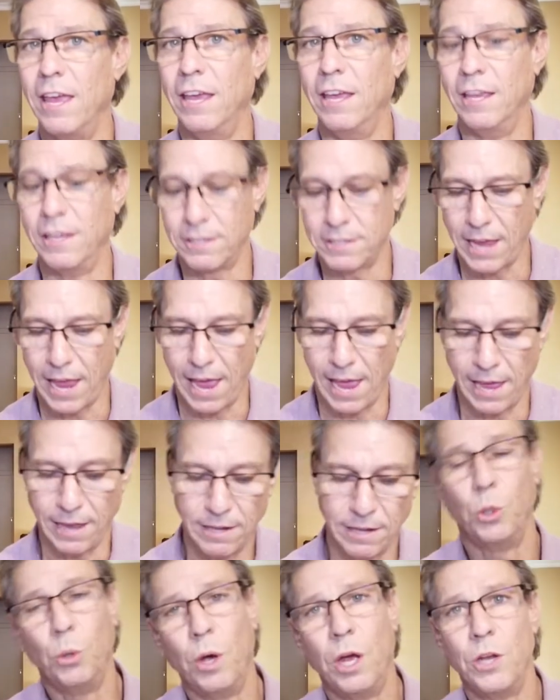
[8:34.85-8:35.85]
is
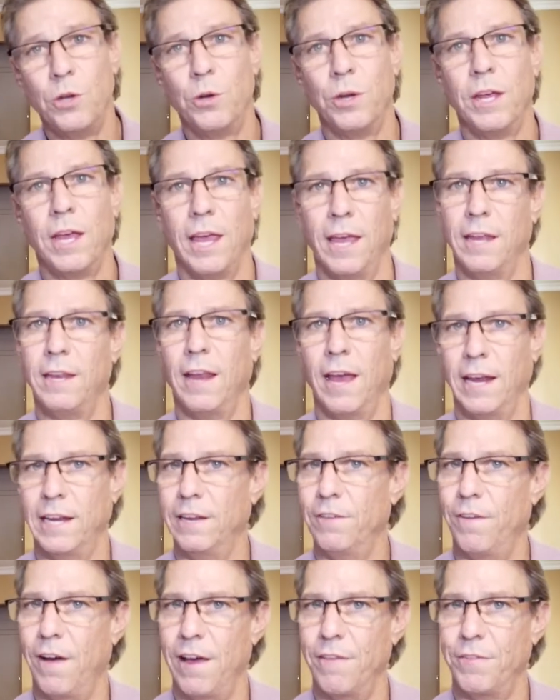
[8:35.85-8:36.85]
at
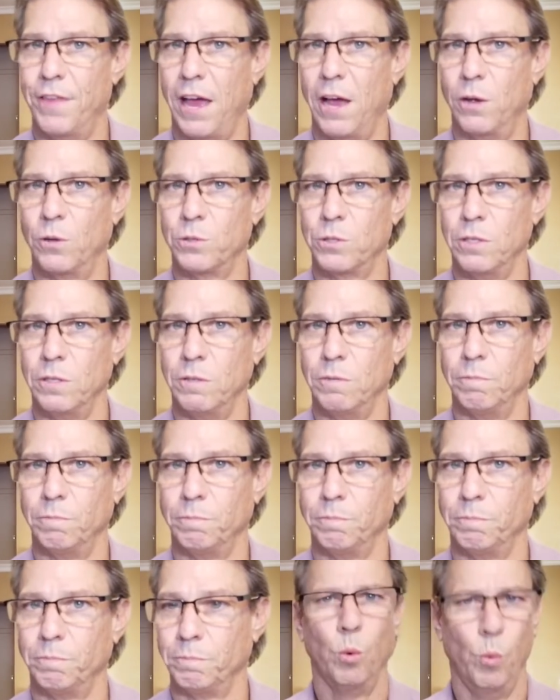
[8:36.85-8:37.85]
$295,000.
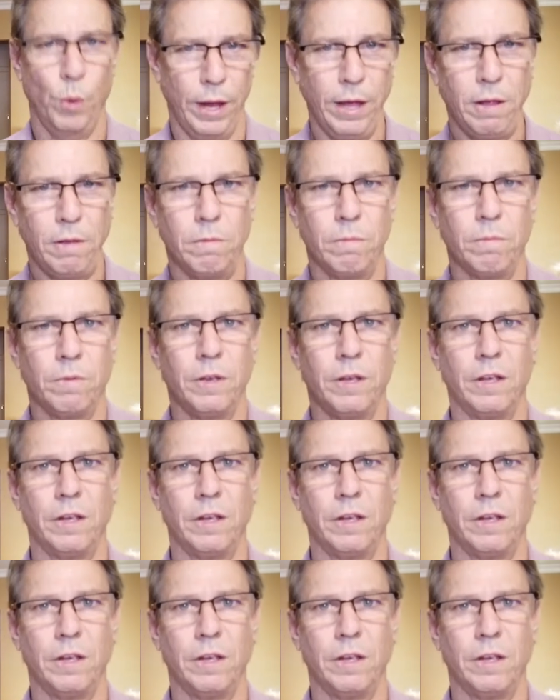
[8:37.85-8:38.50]
Well,